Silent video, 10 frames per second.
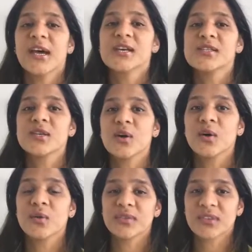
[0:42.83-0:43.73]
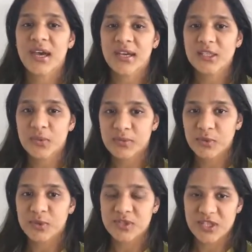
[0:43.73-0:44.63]
so that's what I'm
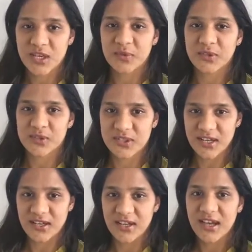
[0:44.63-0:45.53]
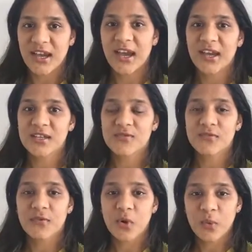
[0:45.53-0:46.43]
going to share with you today, and
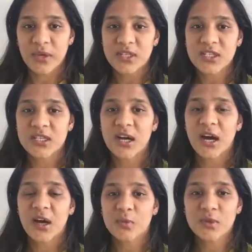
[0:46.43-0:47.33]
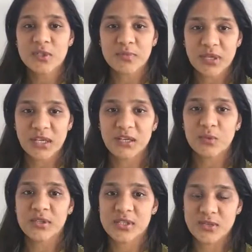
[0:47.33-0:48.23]
for which I want to begin
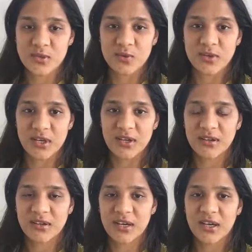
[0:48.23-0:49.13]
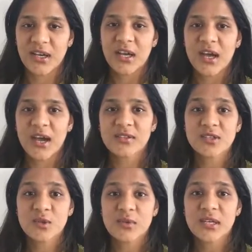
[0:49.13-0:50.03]
with a story. Okay, and the
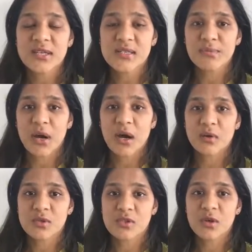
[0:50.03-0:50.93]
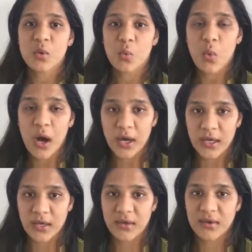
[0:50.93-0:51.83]
story is about why.
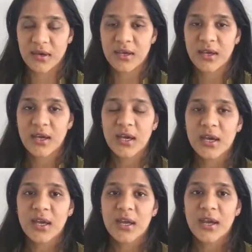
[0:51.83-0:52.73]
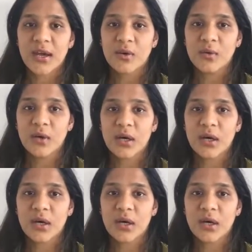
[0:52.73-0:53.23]
Okay, now